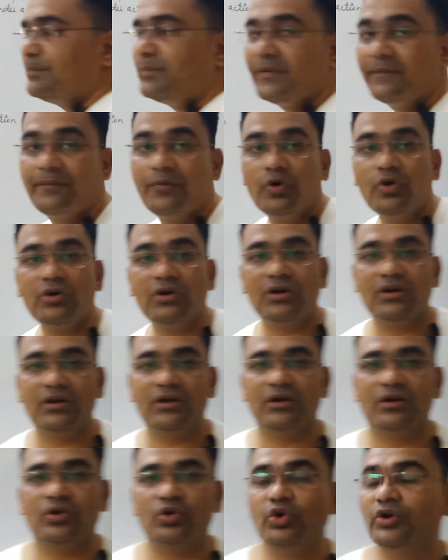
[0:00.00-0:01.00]
before
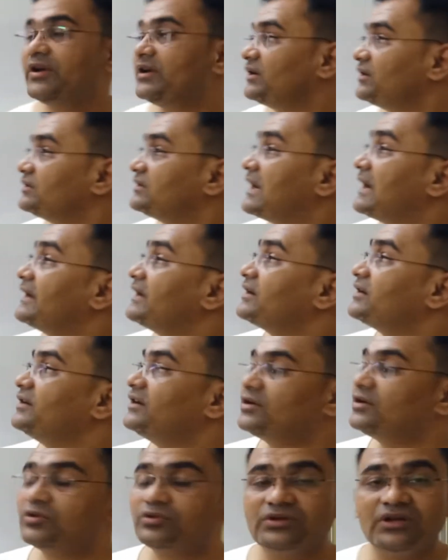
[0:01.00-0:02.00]
going directly
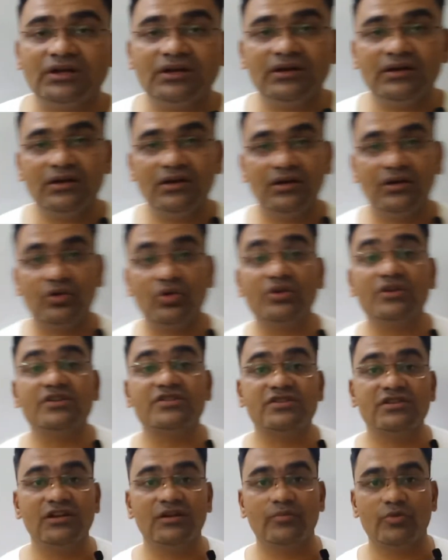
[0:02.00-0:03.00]
to the
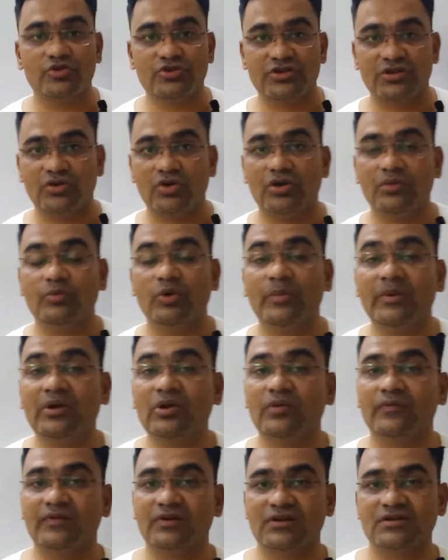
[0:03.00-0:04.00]
rotational motion or moment
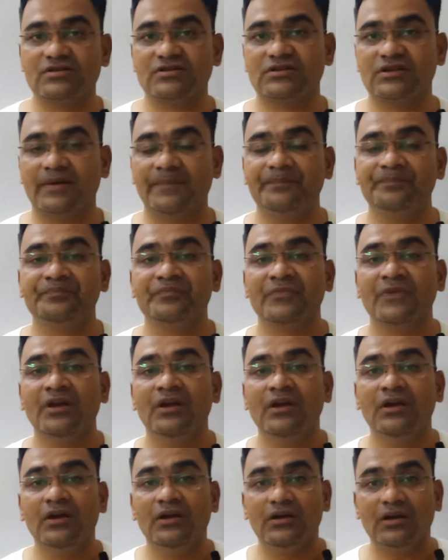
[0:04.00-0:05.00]
of inertia.
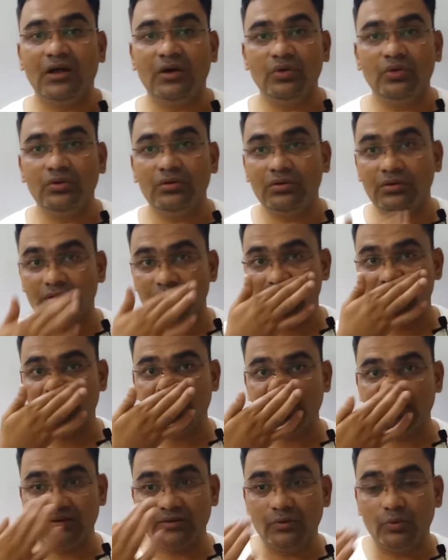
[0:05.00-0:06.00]
Now,
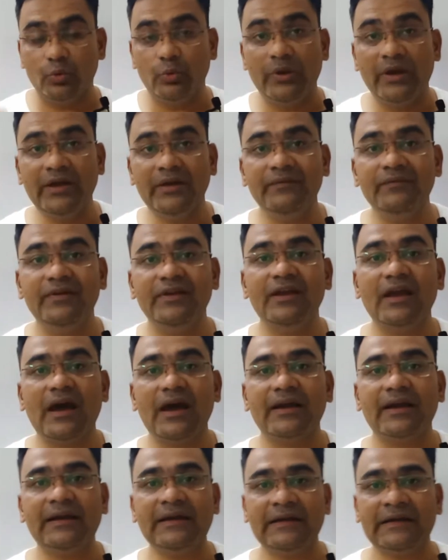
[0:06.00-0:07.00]
when we are
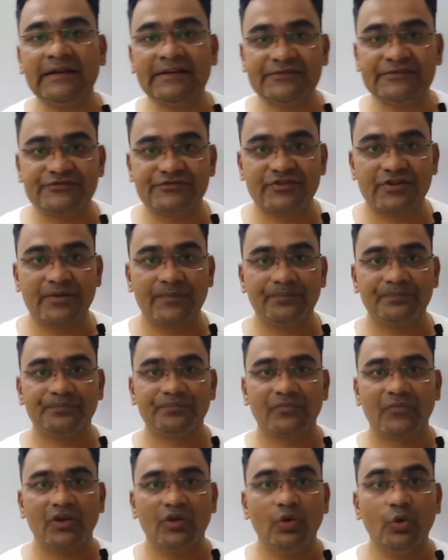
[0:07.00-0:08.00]
at rest,
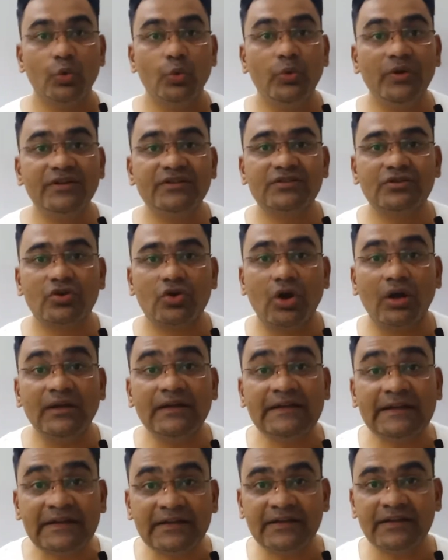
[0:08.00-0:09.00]
which
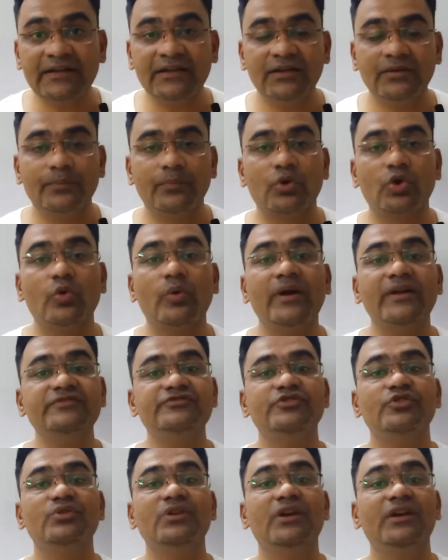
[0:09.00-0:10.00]
quantity provides
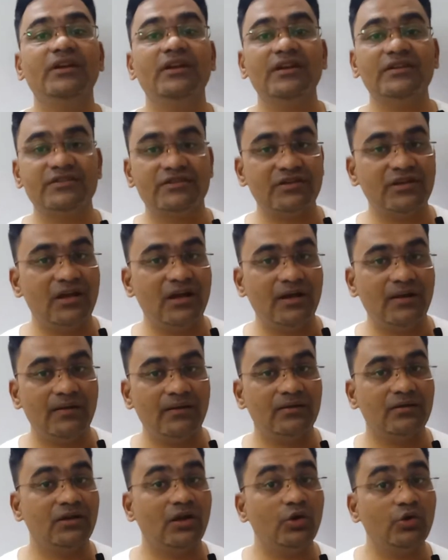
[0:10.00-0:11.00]
you the inertia?
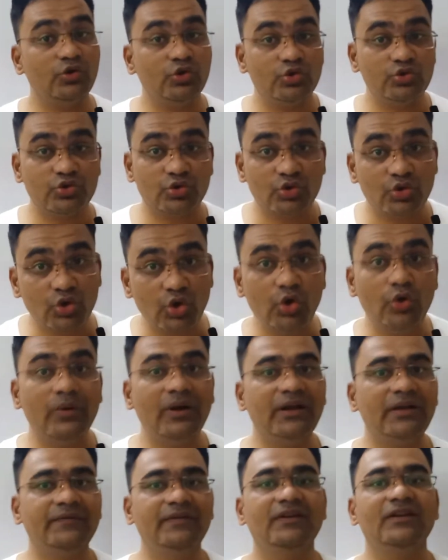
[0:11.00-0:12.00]
Now you should know what
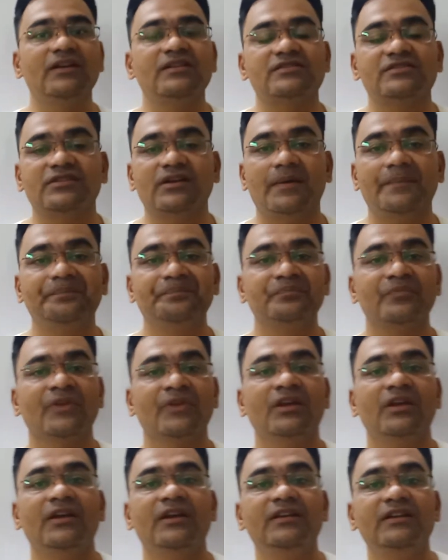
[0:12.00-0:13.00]
is inertia.
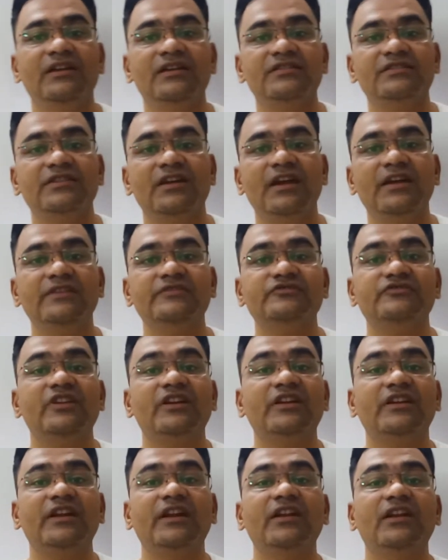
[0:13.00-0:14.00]
Inertia is the
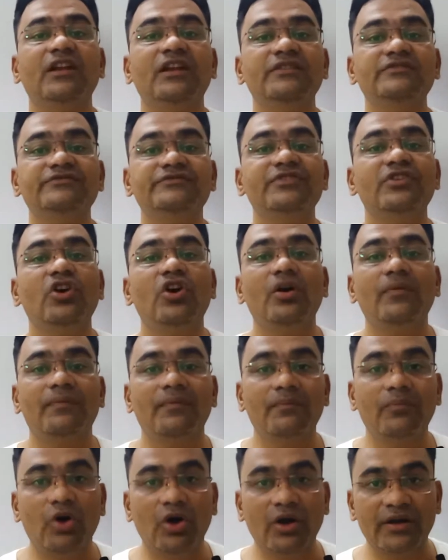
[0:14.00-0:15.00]
tendency
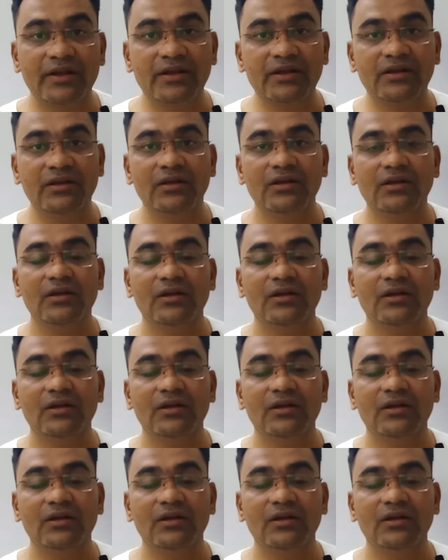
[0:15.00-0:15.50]
of body